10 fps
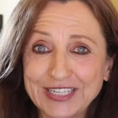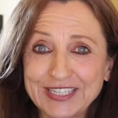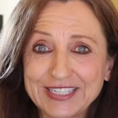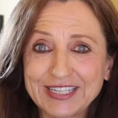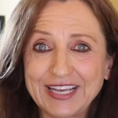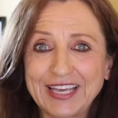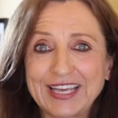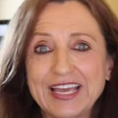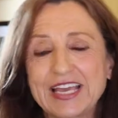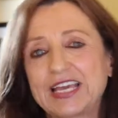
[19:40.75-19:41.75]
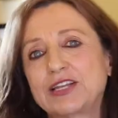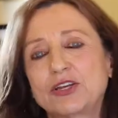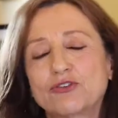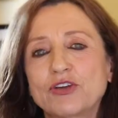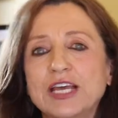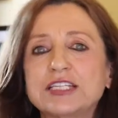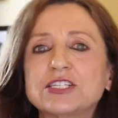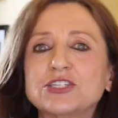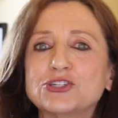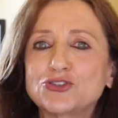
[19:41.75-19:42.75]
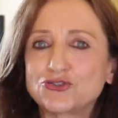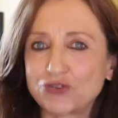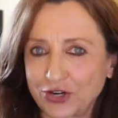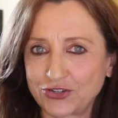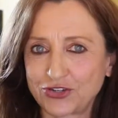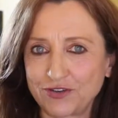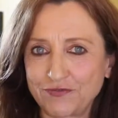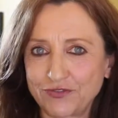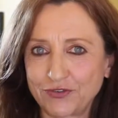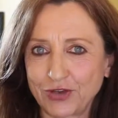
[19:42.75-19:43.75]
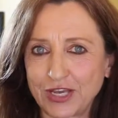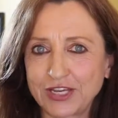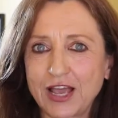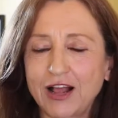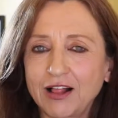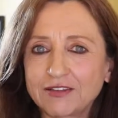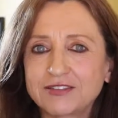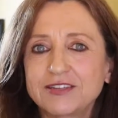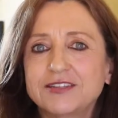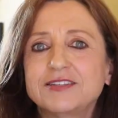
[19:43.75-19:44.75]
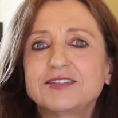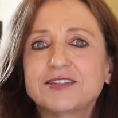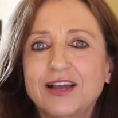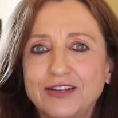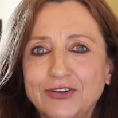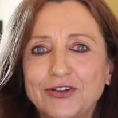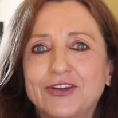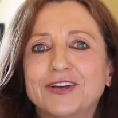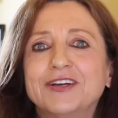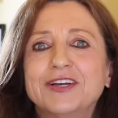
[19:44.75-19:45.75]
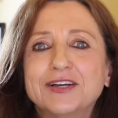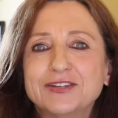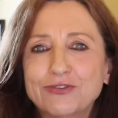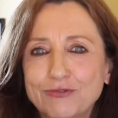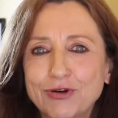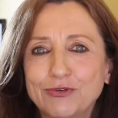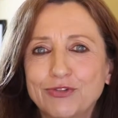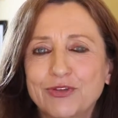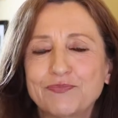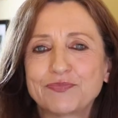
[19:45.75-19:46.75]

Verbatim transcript: It's like it creates the structure, right? Healthy cellular growth.